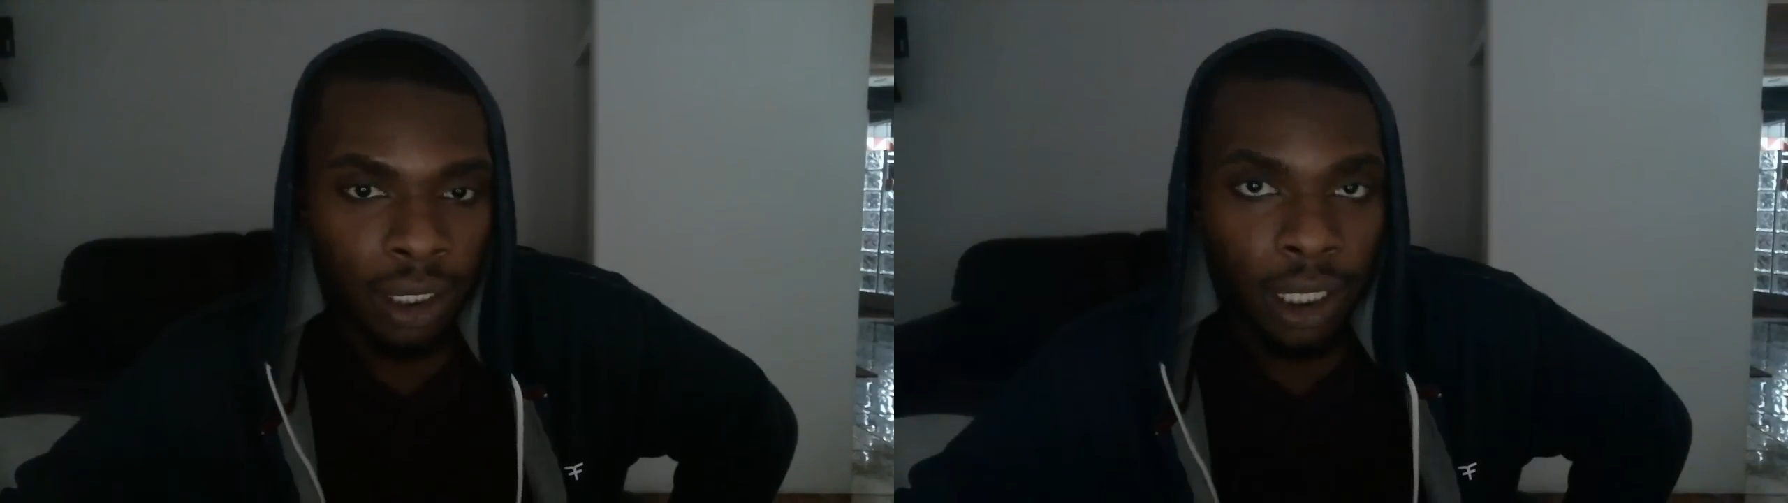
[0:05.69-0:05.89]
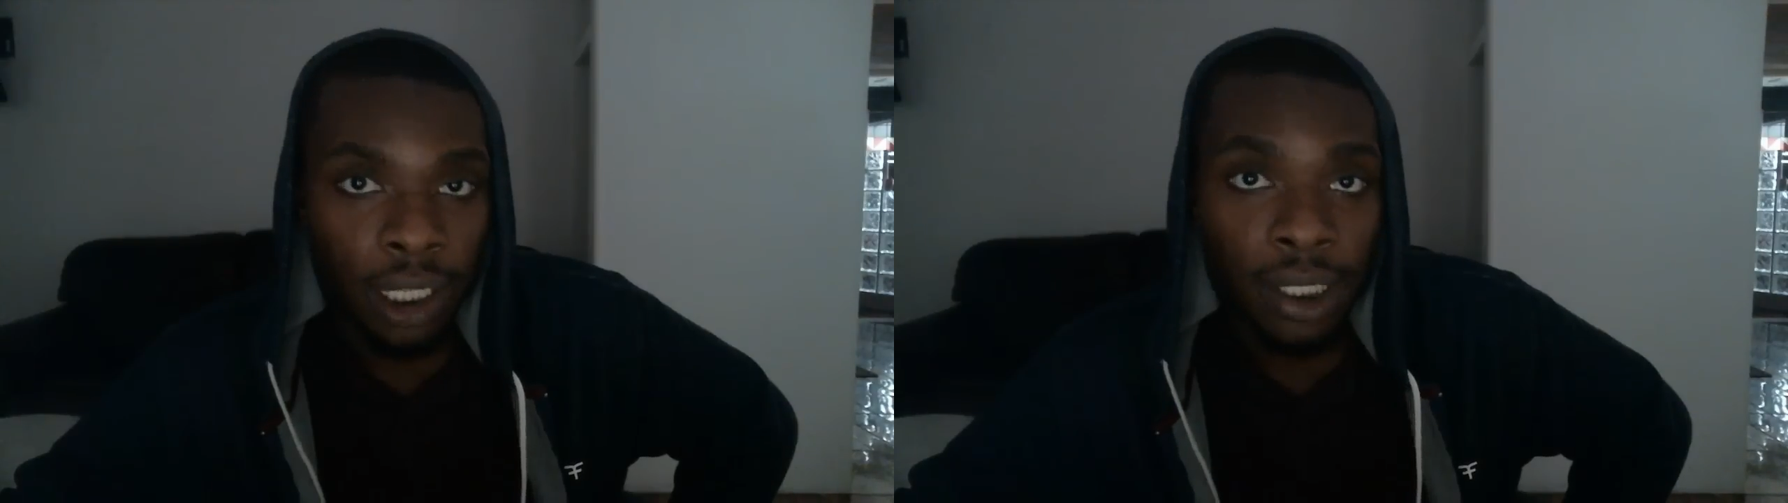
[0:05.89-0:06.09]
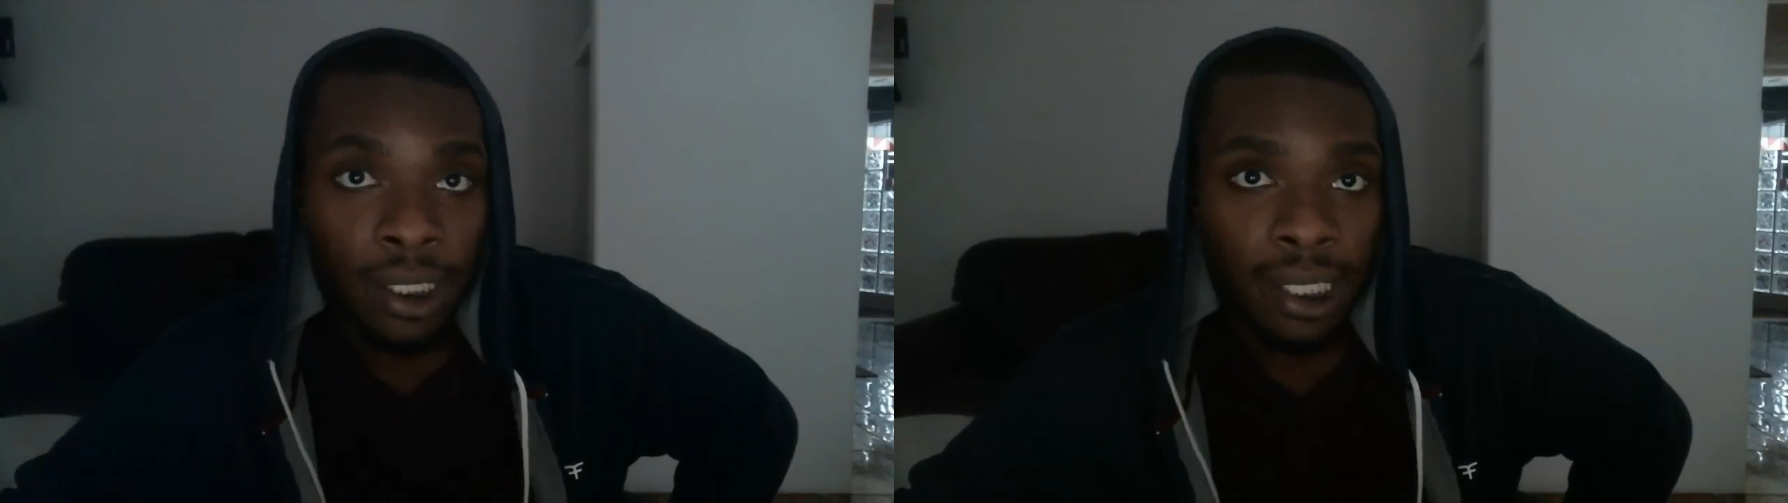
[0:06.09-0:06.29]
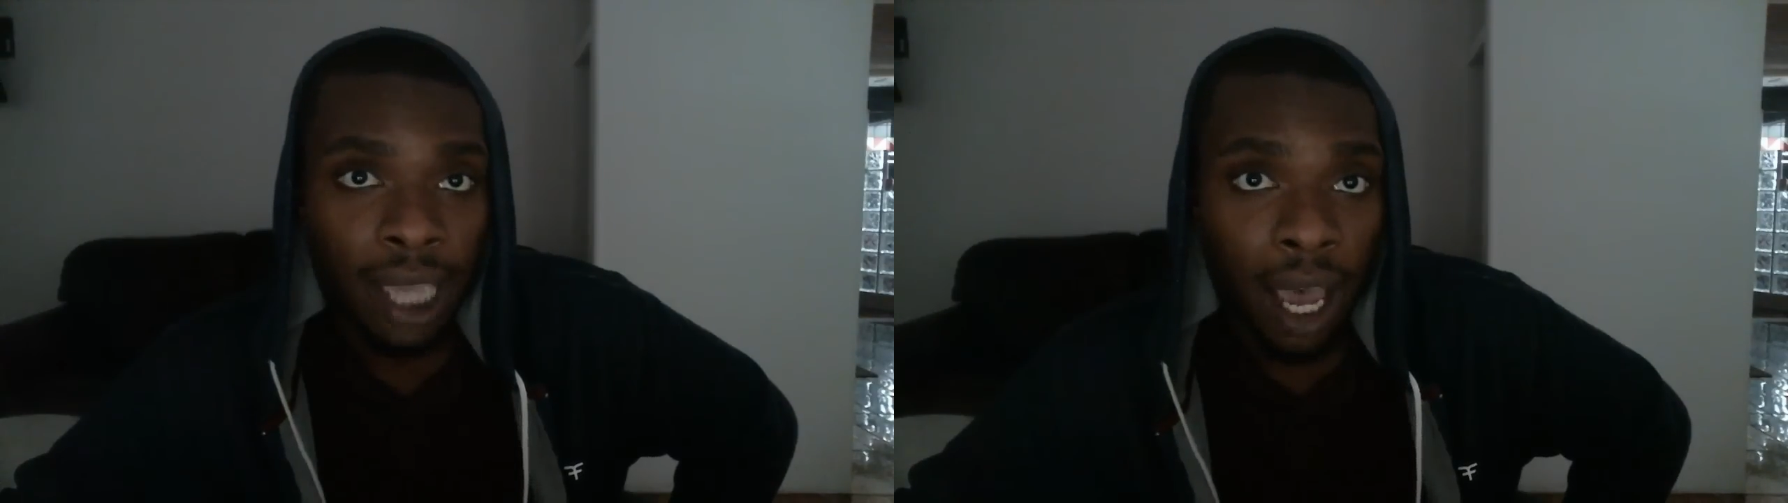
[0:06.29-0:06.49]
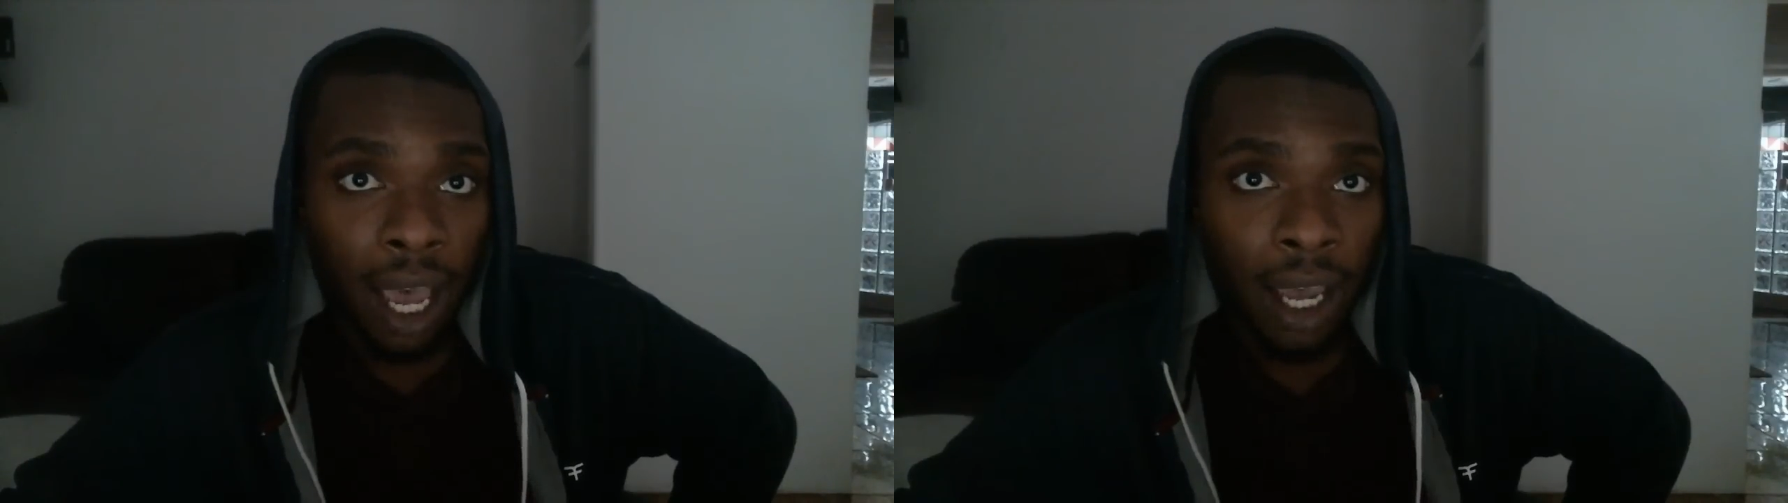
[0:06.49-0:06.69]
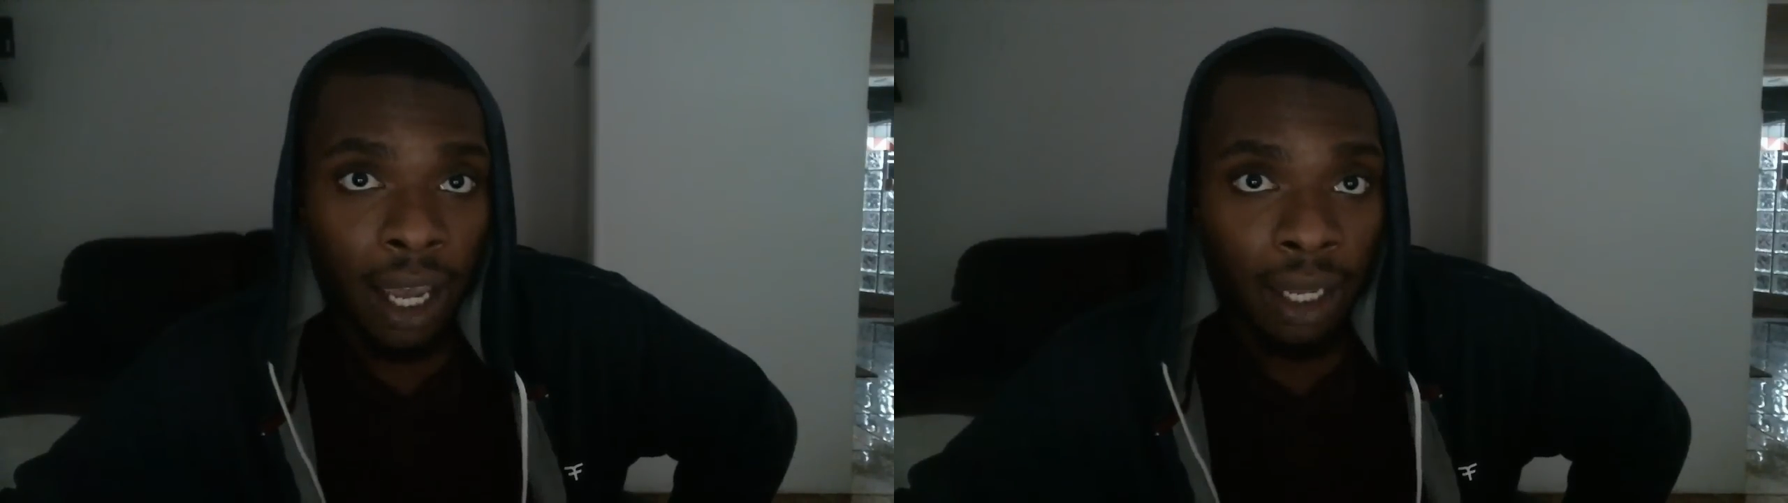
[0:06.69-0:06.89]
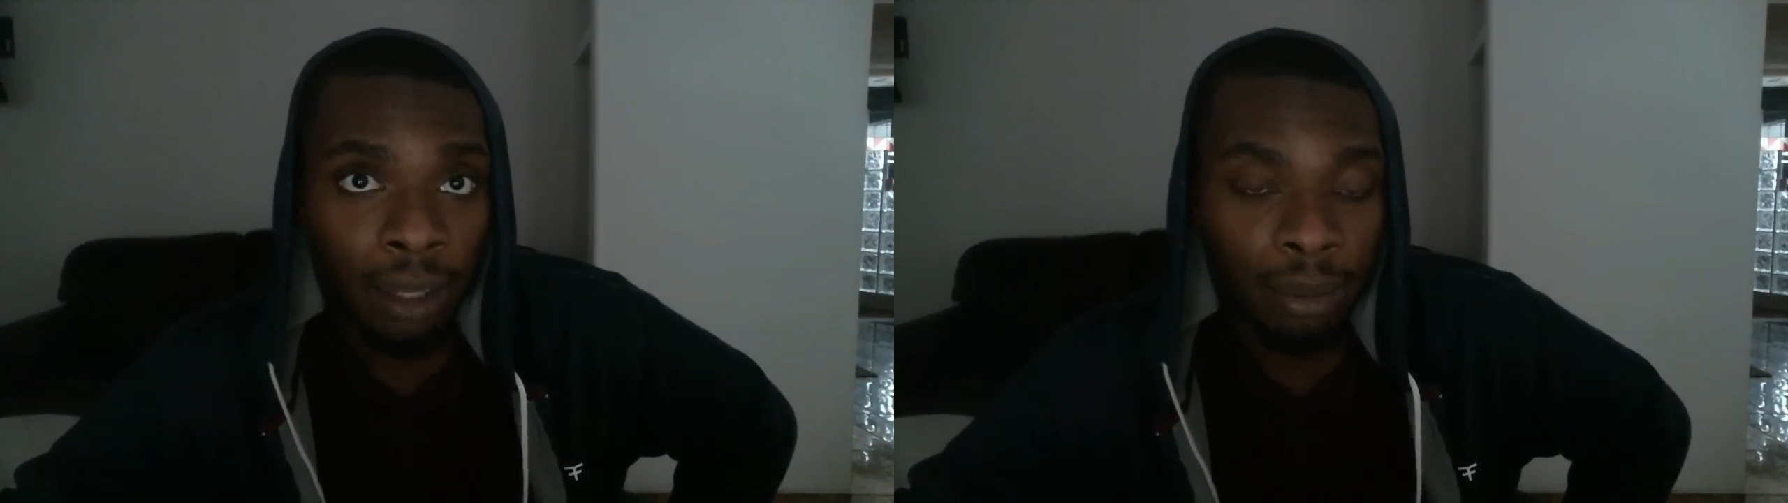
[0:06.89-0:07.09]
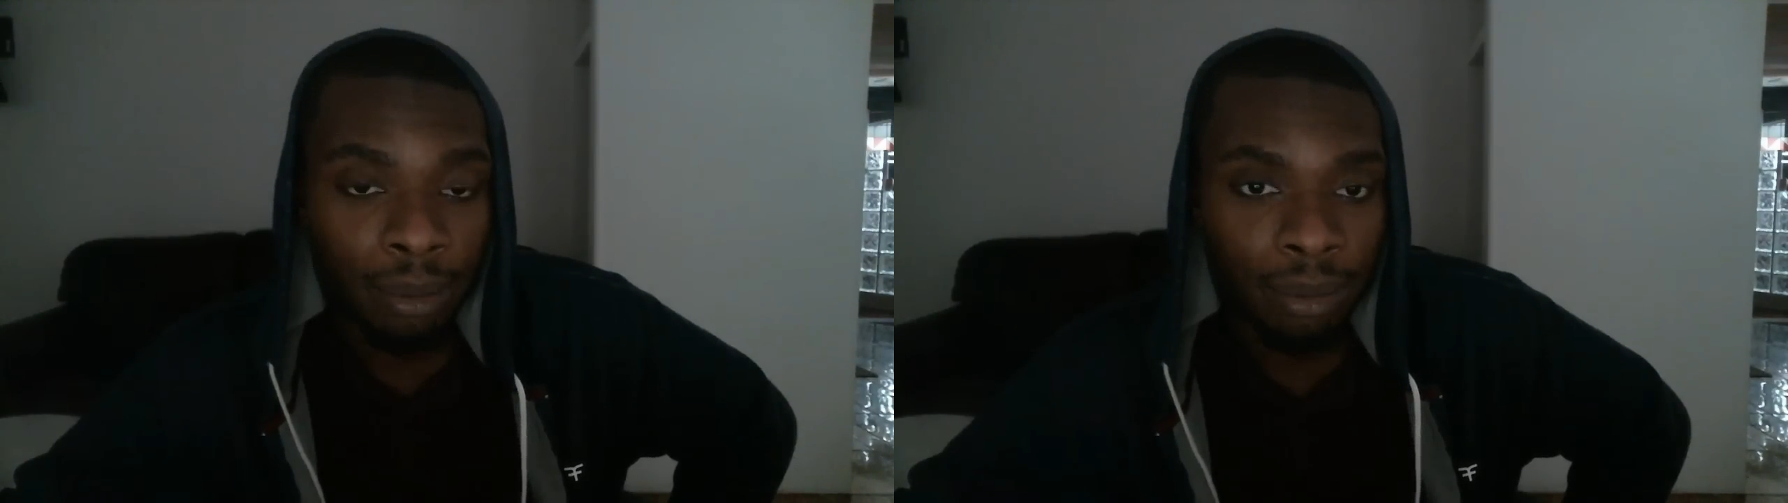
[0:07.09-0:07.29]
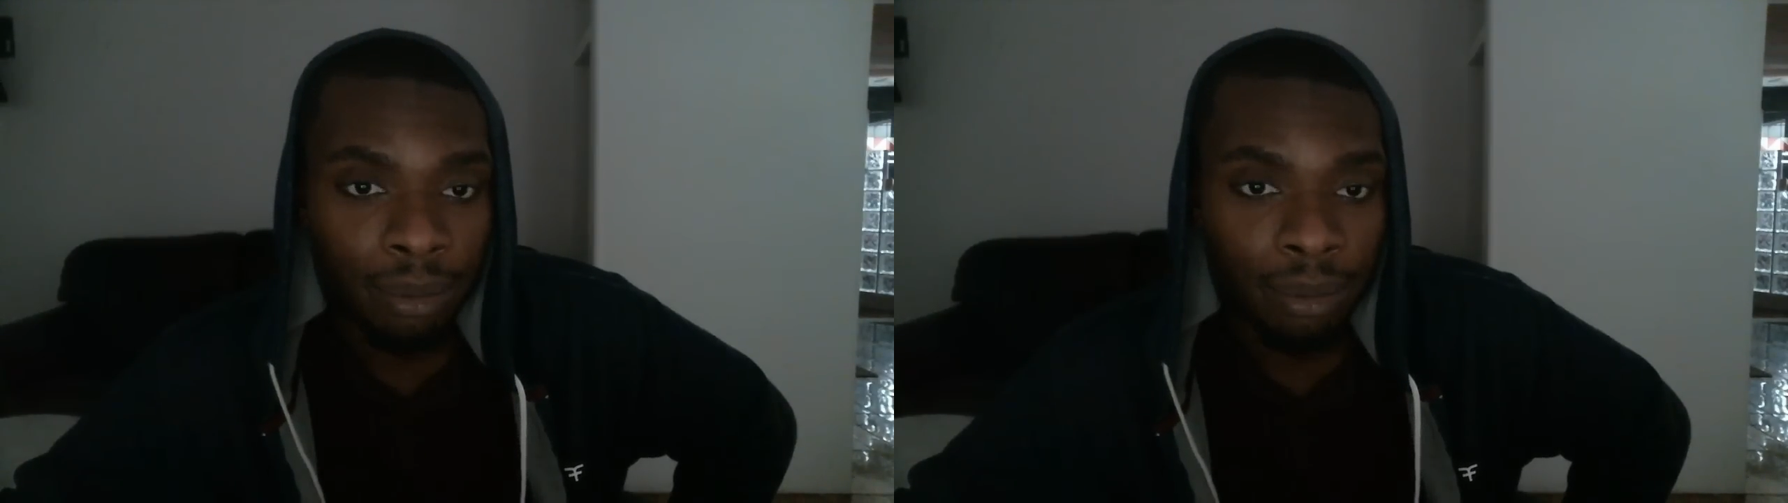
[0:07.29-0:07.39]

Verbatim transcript: it's time.